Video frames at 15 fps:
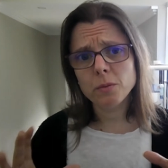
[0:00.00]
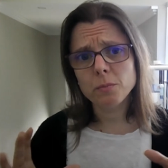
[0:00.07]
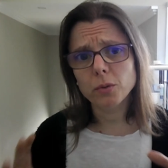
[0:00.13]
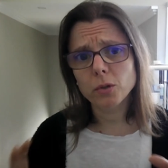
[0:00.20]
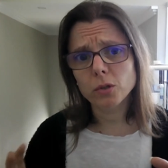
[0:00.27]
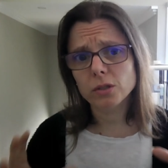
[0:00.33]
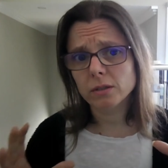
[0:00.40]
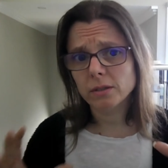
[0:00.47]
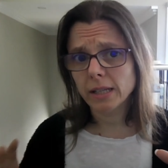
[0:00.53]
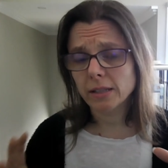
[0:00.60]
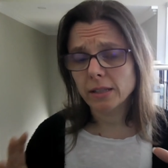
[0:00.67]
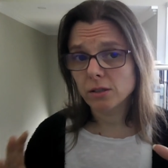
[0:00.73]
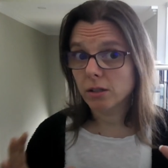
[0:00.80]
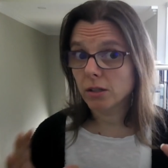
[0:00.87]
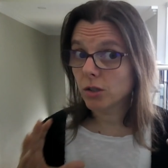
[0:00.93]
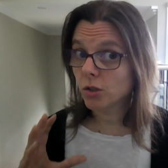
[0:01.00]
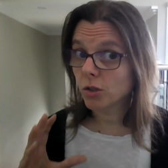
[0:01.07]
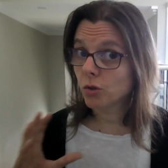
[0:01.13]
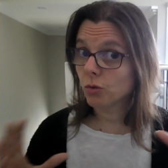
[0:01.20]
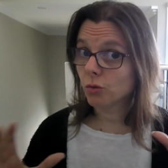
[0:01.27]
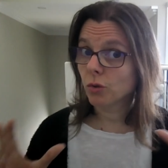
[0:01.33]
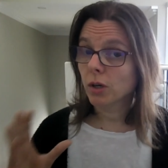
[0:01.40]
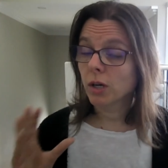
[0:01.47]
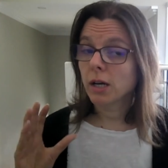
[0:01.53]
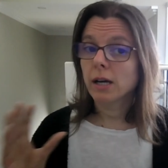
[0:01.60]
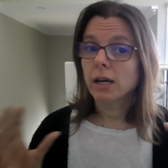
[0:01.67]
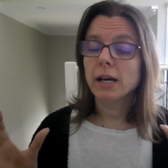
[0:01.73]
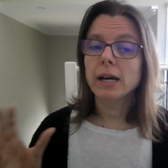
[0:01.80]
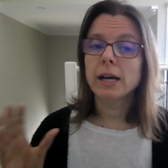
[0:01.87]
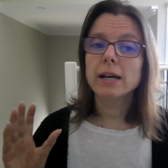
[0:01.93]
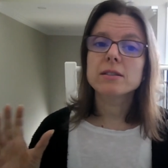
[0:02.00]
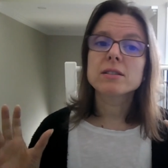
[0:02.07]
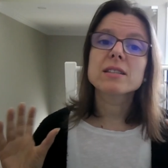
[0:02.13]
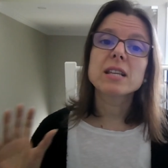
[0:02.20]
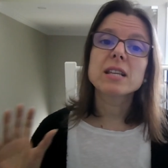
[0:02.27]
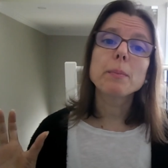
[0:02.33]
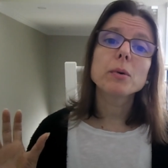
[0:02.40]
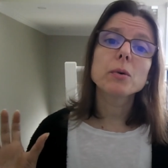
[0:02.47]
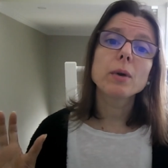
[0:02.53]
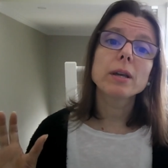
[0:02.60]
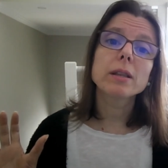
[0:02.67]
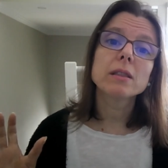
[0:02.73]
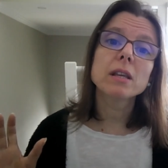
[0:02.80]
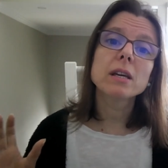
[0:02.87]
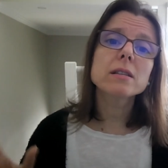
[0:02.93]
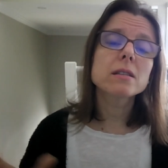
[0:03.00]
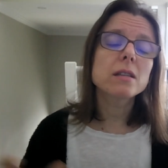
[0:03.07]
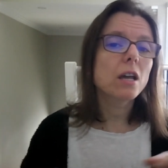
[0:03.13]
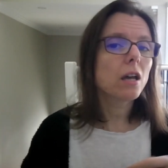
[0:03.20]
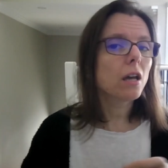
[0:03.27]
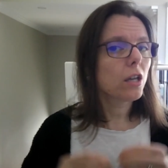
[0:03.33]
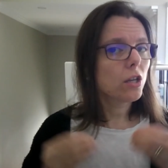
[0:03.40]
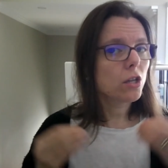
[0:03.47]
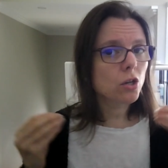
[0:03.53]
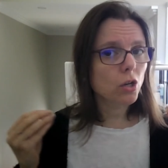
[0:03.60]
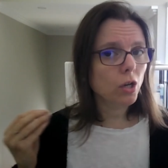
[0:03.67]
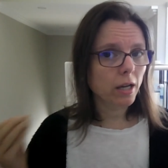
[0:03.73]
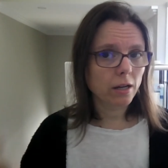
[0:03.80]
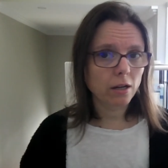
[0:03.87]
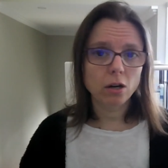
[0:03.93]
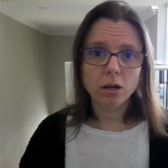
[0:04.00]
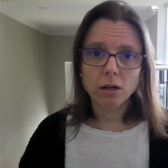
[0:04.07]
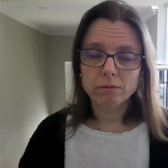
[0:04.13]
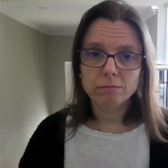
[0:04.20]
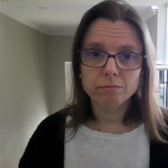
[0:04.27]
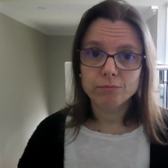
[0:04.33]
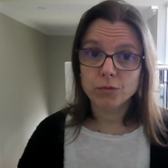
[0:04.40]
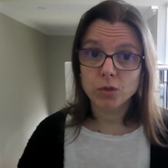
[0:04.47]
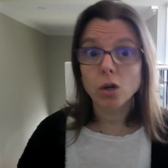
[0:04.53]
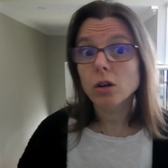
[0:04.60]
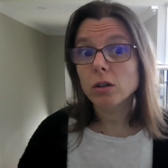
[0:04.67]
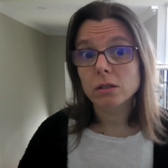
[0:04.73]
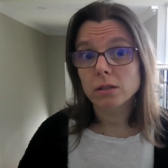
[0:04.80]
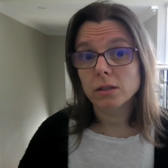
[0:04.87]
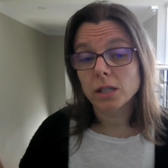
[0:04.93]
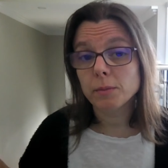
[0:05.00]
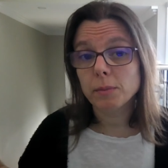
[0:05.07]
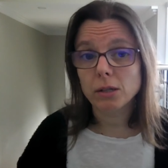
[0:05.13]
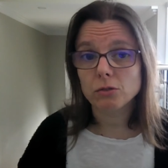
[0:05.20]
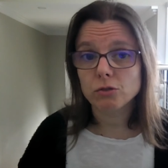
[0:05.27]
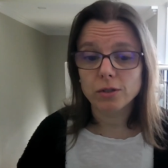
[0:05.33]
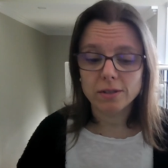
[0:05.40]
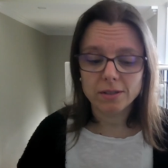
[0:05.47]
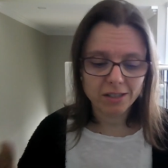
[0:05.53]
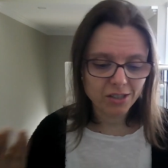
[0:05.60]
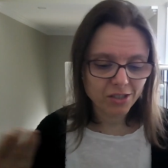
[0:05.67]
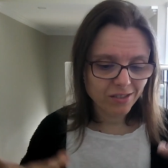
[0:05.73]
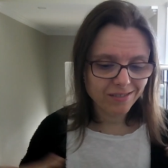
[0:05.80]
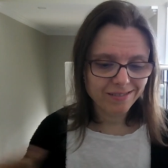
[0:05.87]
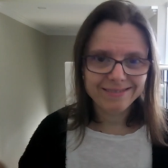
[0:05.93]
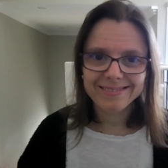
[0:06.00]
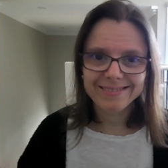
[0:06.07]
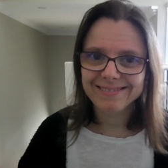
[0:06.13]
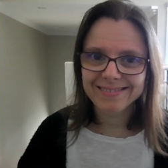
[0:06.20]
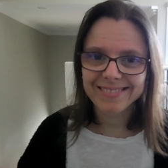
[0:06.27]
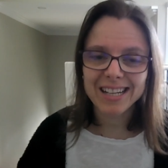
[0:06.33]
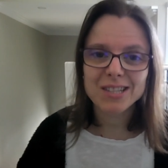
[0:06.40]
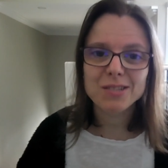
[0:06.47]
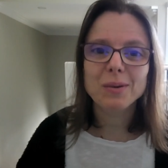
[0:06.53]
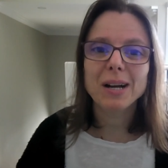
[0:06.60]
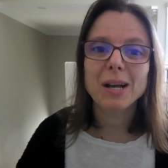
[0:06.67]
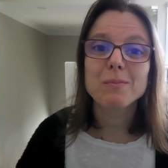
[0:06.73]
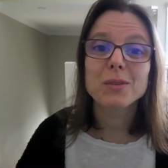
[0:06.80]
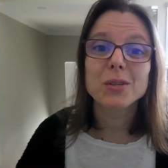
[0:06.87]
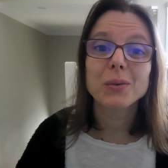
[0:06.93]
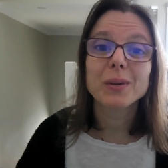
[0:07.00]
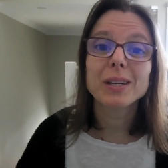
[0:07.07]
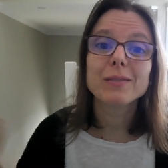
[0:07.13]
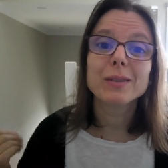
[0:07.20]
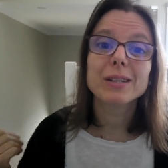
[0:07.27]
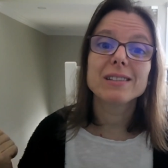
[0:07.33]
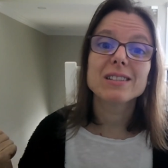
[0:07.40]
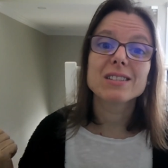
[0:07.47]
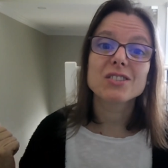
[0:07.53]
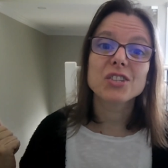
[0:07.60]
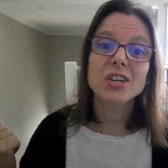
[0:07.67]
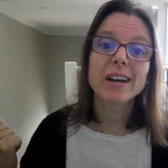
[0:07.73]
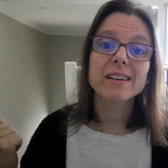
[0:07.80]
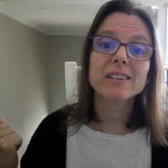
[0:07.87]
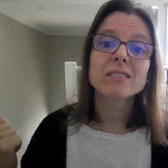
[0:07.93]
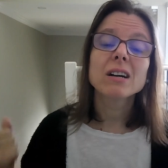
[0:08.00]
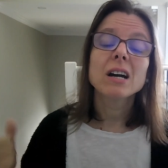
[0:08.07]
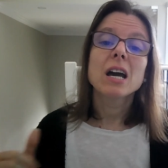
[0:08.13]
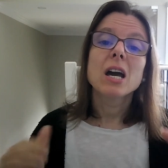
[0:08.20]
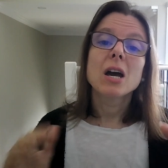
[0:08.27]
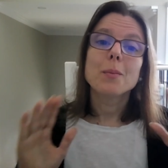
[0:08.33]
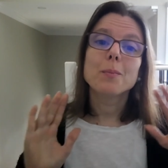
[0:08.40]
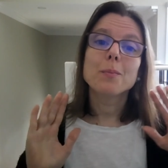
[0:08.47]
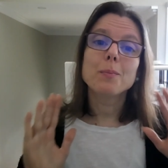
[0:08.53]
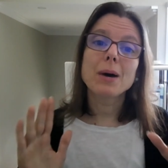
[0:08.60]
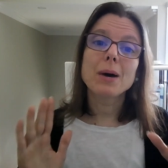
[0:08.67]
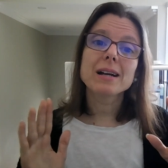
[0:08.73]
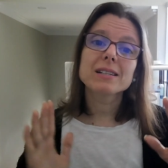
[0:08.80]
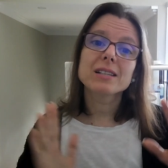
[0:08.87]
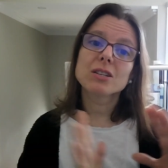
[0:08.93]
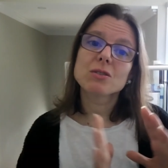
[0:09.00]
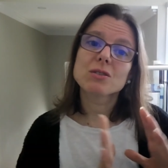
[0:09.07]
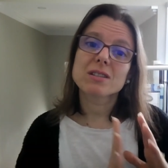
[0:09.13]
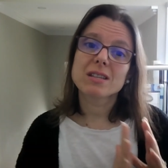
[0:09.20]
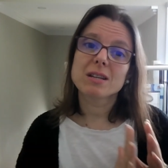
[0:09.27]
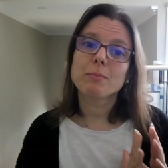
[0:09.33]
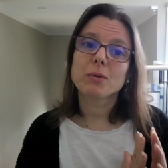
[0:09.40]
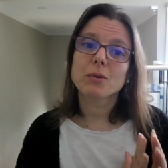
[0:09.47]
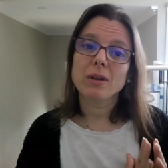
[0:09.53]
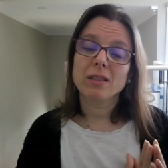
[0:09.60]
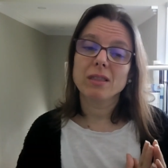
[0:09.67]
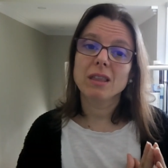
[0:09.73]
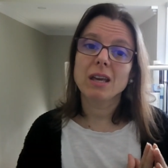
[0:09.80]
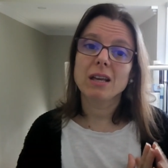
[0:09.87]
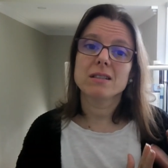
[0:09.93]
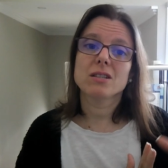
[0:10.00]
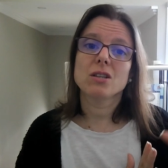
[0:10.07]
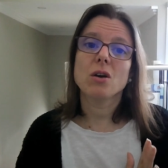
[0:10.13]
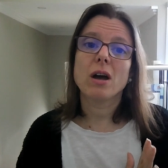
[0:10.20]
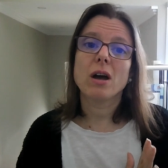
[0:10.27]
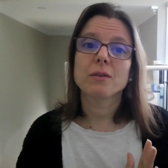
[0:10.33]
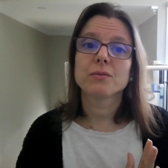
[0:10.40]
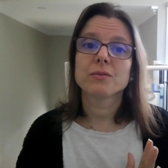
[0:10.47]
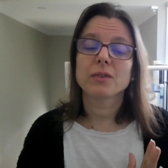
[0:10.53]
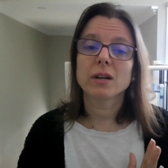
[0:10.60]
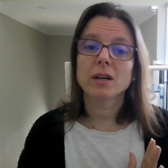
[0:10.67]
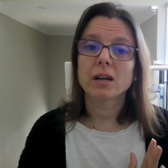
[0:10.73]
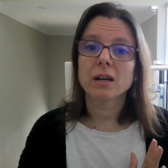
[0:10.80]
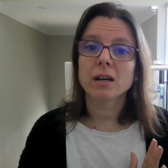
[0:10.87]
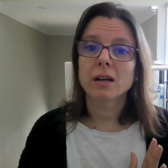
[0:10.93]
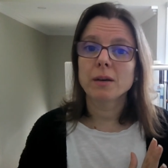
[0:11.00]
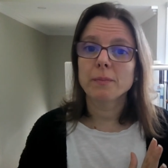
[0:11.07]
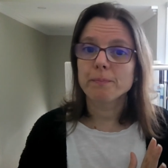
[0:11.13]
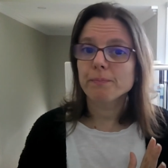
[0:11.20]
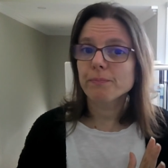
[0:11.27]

important that you separate this. You can talk about translation. That's what I'm doing with this channel. But you separate things. You have a